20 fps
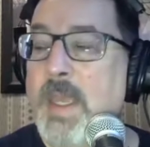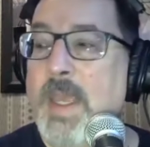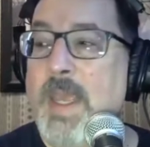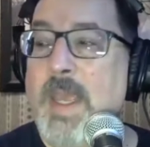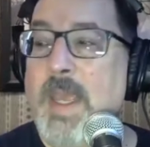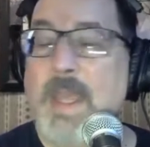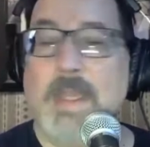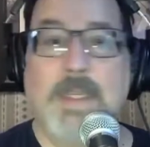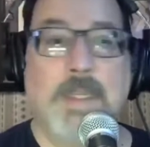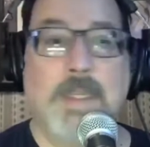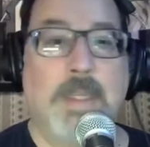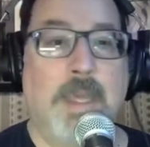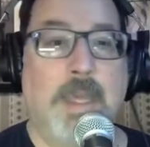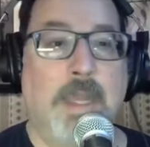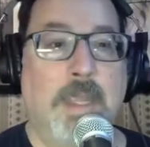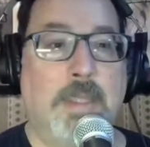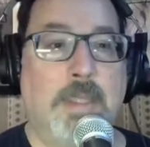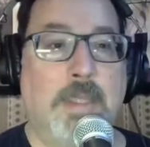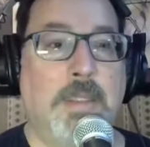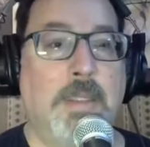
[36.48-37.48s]
and did not
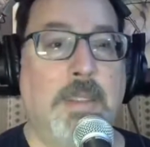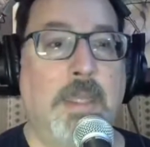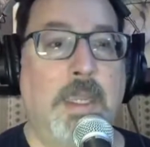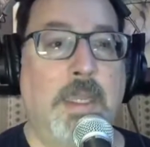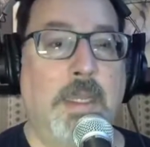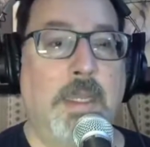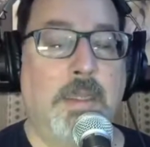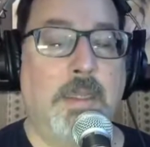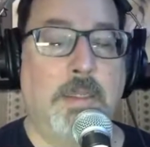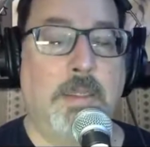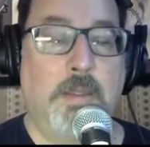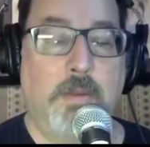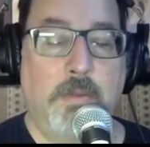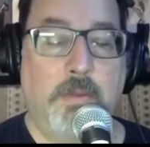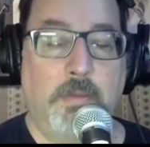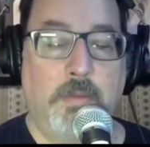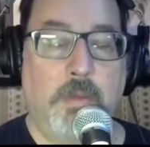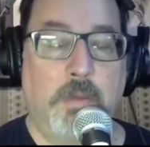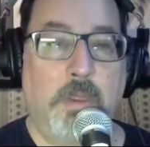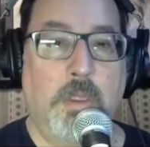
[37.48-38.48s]
escalate
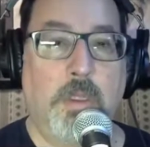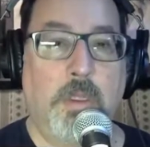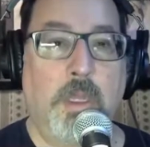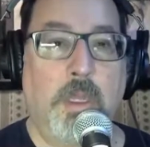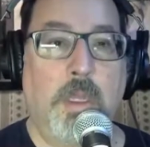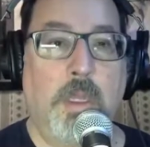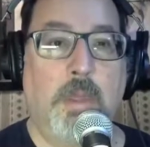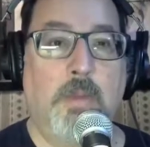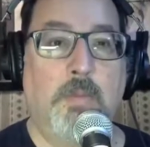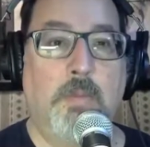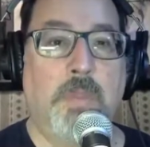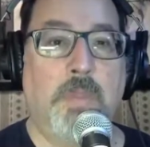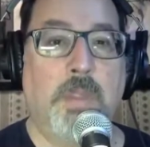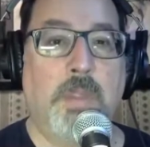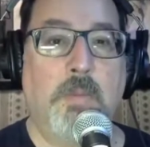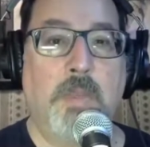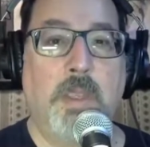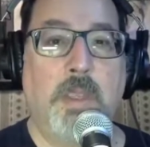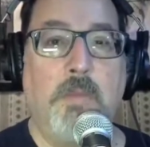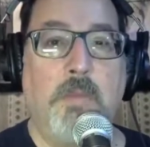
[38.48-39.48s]
into
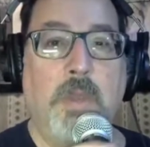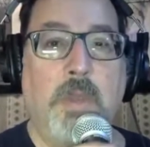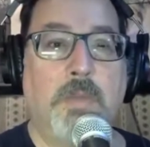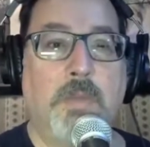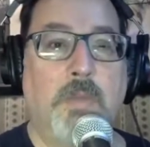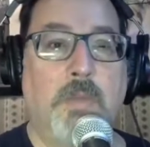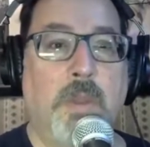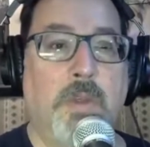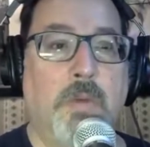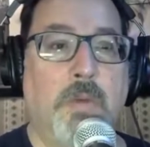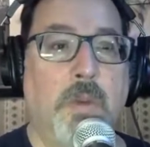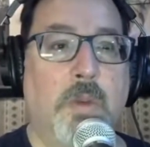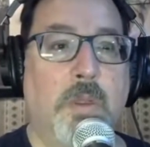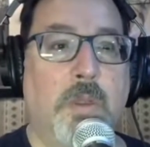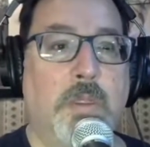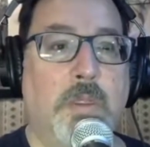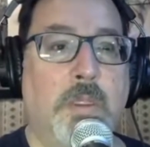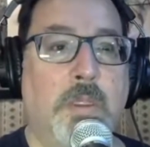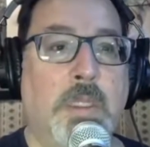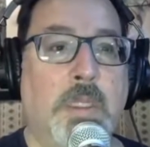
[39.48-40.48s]
something much
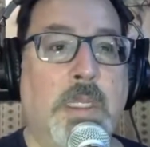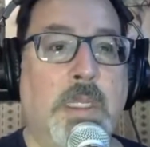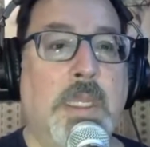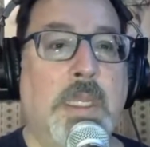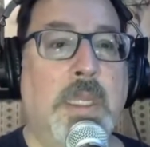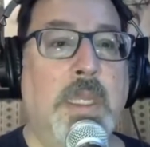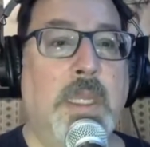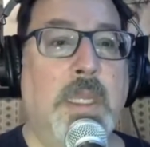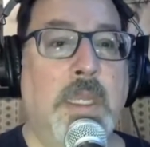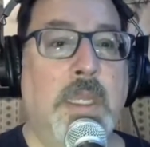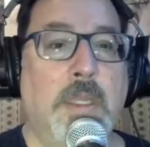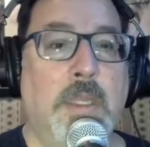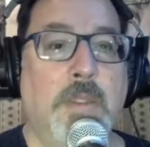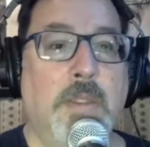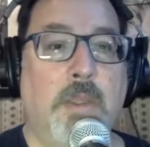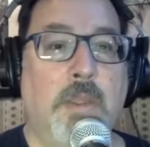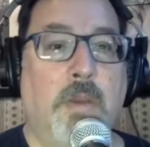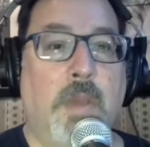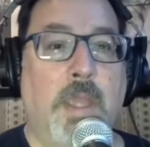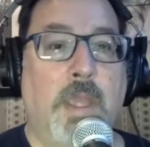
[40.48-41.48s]
worse.
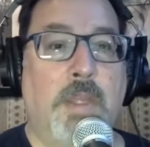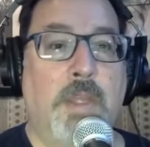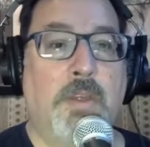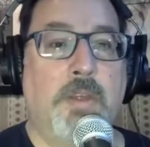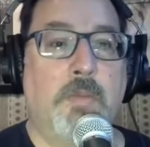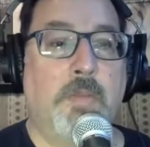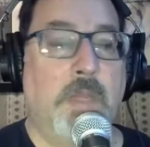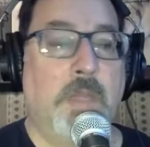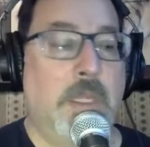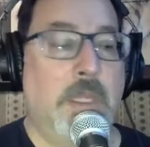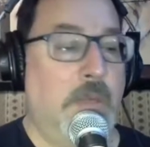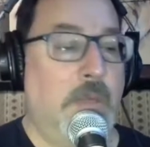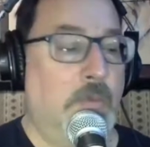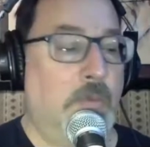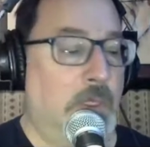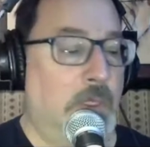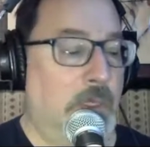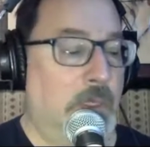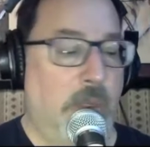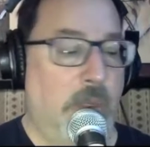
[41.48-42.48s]
So I should be
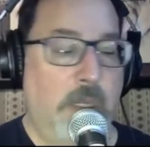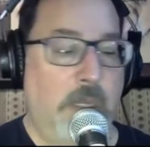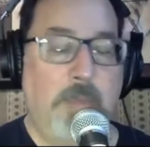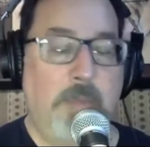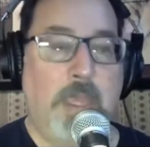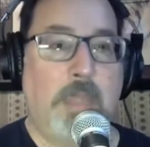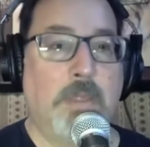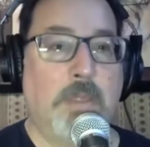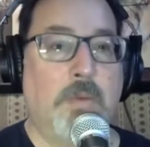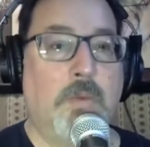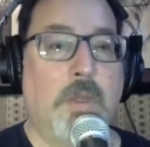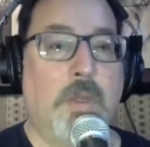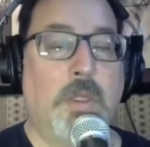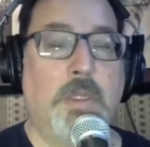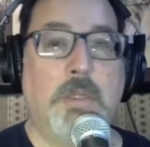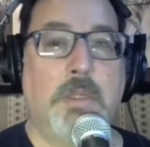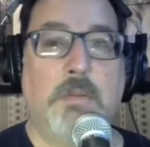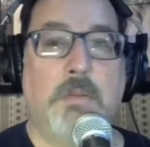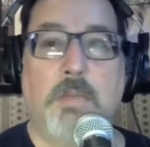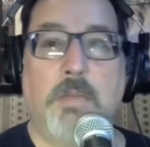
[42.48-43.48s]
returning back to work
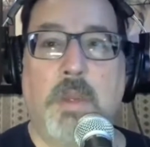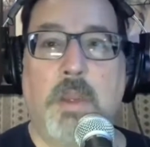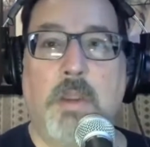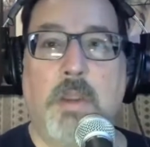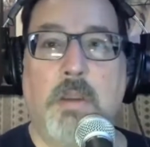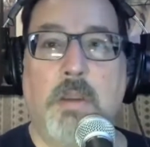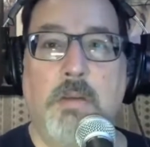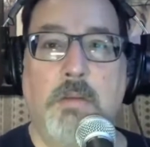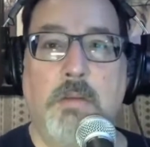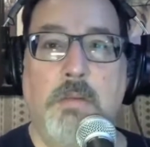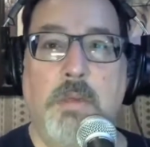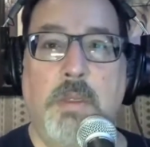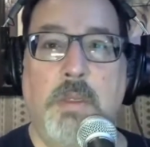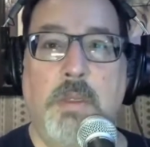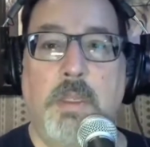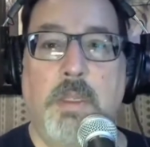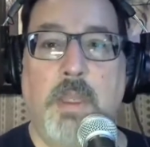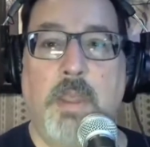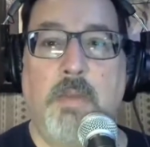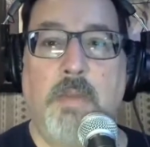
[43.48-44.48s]
tomorrow.
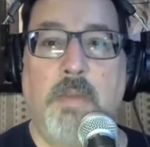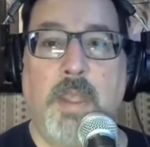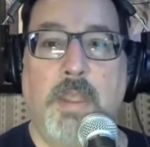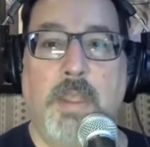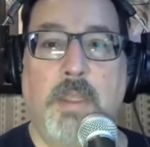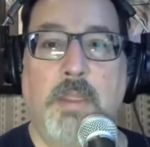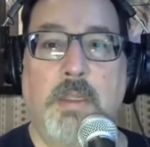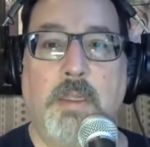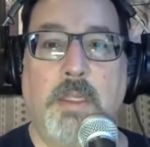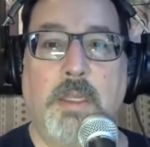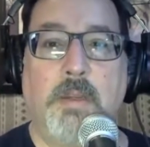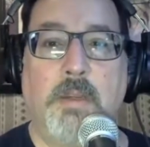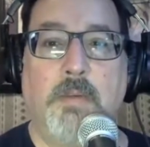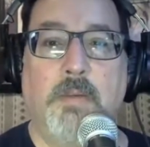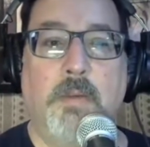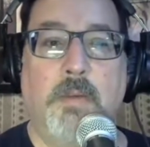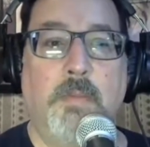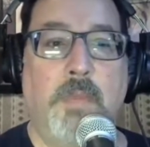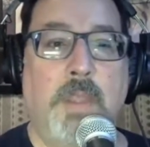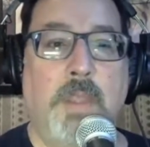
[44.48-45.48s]
I've got the clear
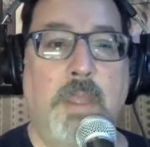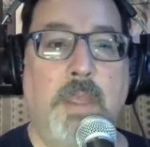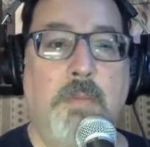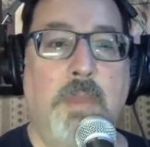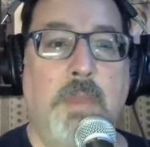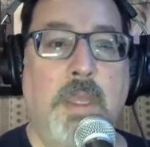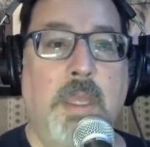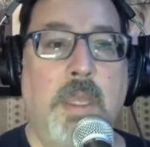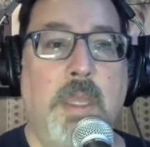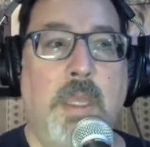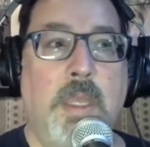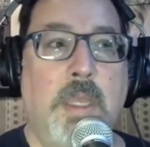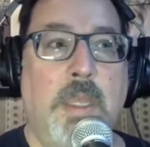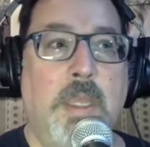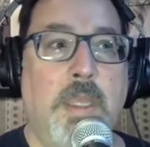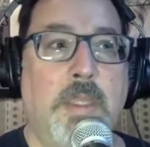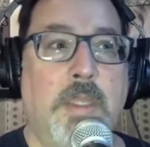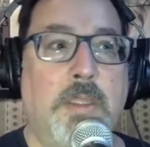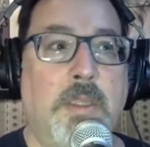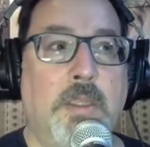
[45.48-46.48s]
from them.
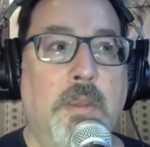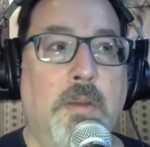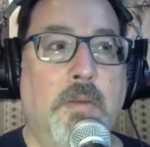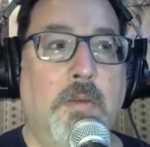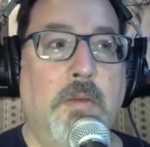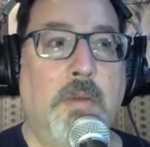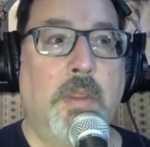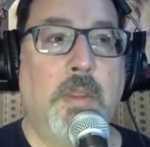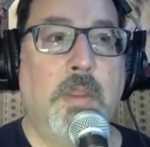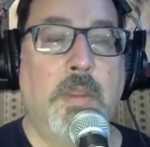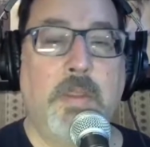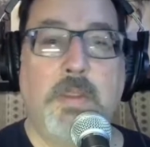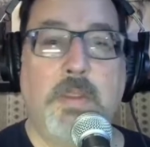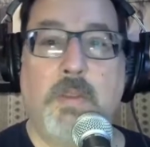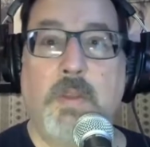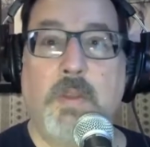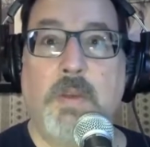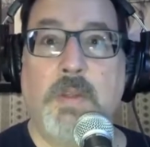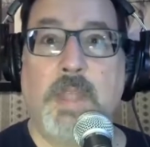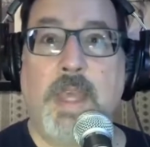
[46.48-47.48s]
So
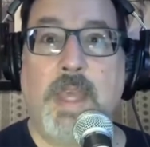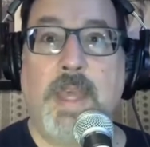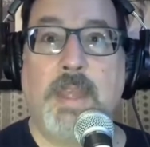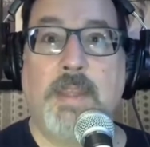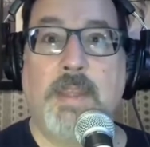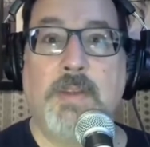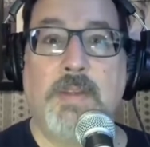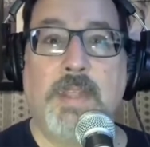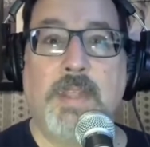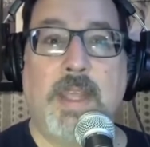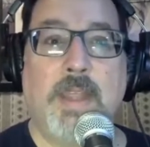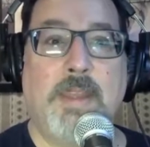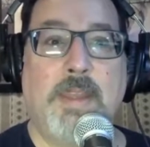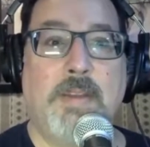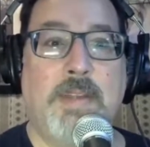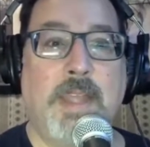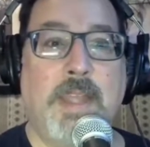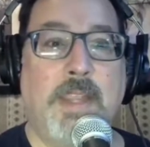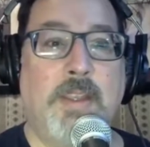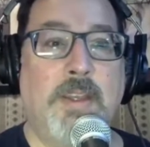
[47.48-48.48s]
there's that. There's
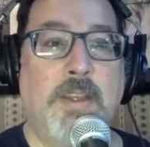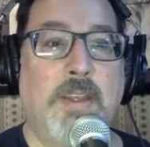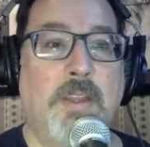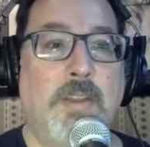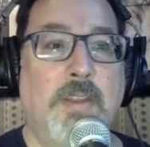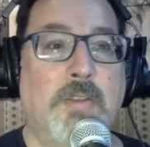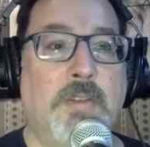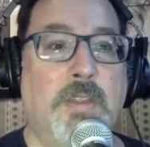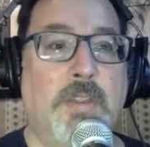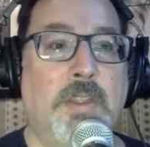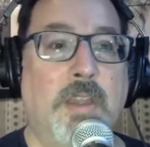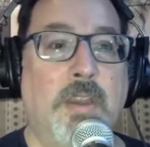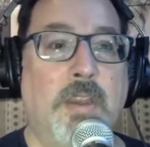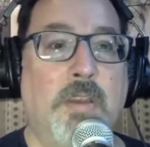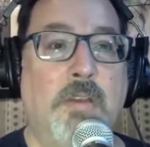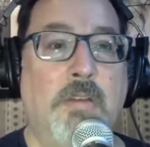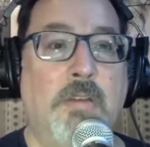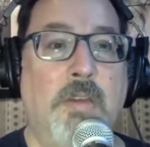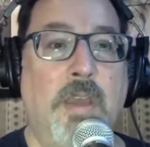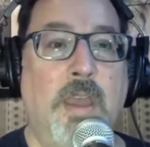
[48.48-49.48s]
that good news.
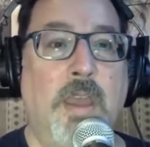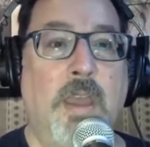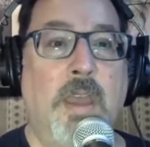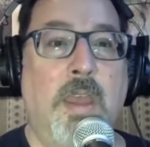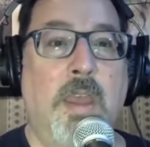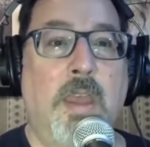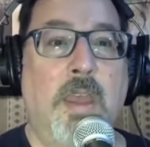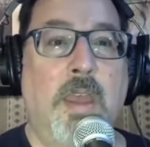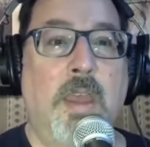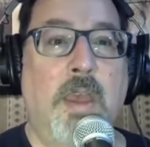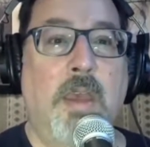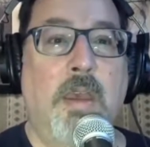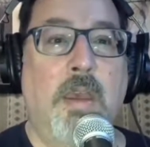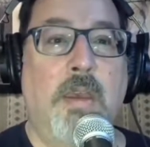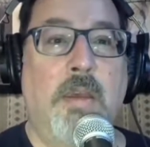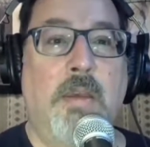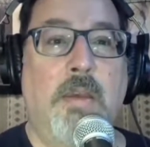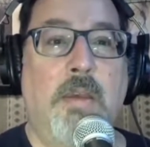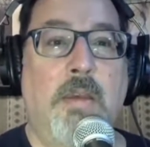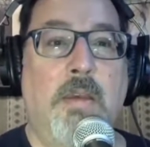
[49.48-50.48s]
So
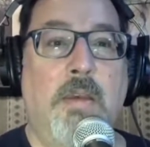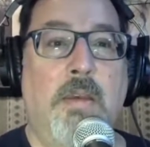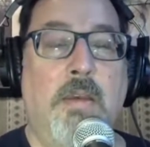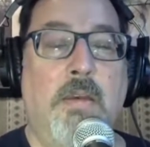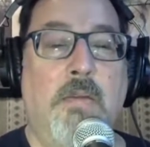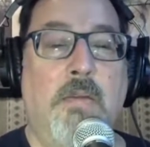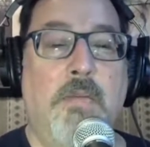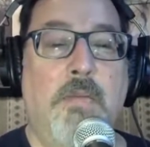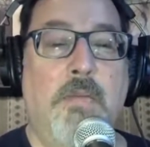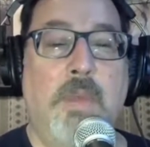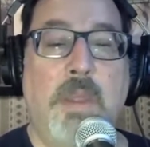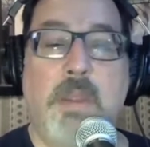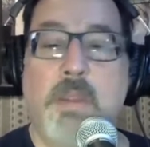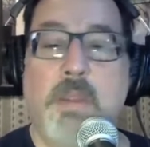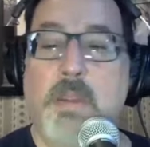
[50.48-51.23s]
um,